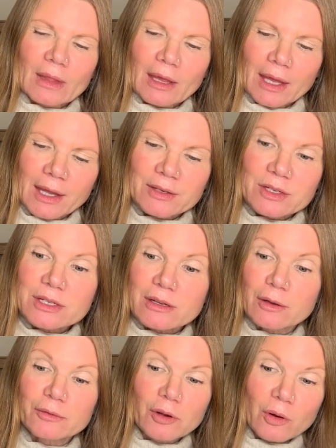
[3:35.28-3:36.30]
And
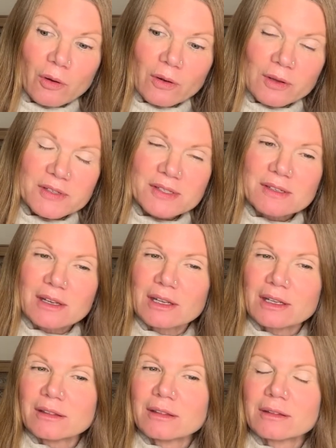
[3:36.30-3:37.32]
of course,
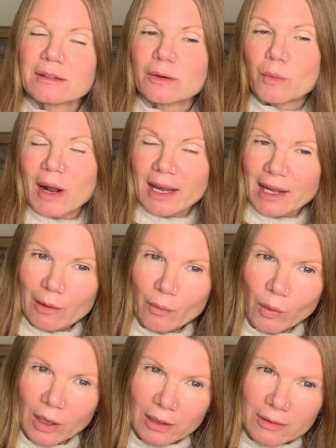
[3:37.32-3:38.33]
in the way our
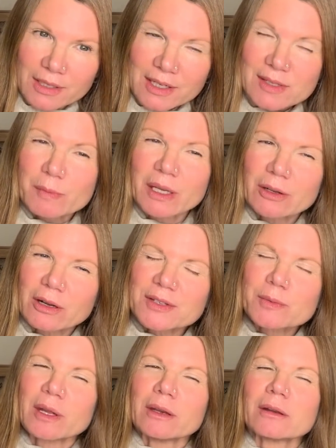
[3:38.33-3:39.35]
world is, because
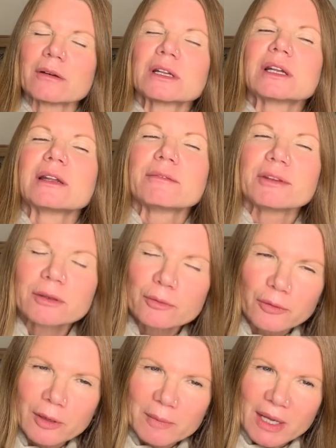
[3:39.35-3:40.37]
we're not living
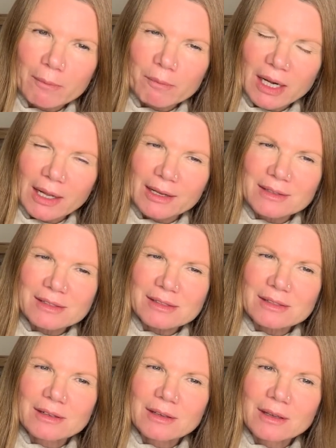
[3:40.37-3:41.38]
from that place,
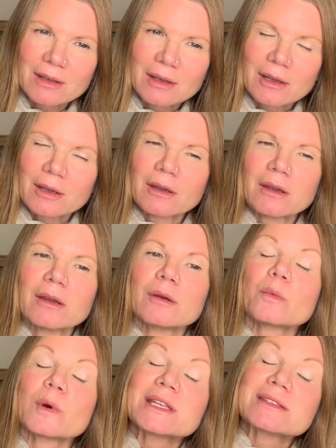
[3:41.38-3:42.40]

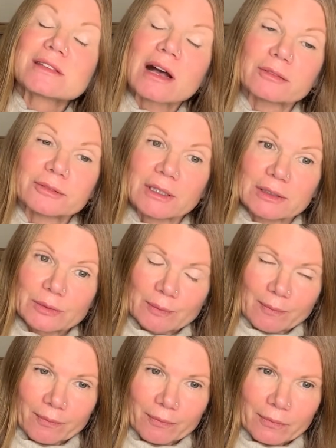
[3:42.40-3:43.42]
we suffer.
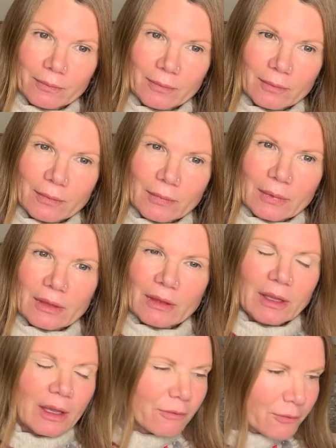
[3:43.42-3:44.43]

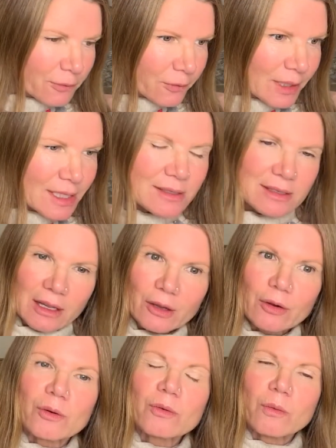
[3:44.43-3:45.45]
Every
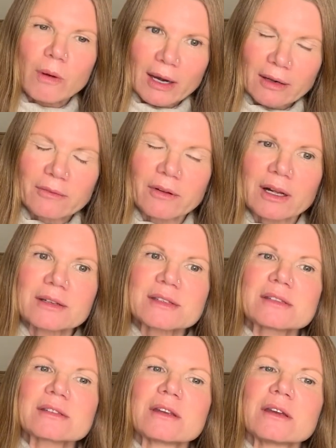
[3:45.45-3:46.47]
single one of
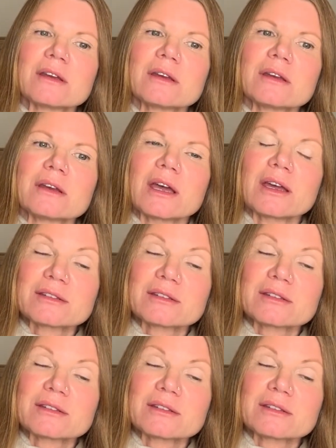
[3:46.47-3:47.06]
us has